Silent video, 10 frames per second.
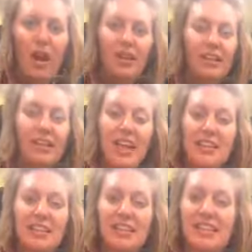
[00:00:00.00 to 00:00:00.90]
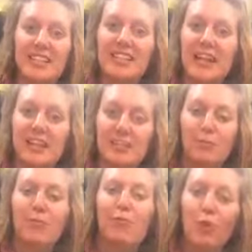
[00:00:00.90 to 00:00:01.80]
the last 60 seconds
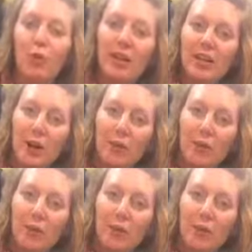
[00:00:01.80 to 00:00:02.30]
before we go,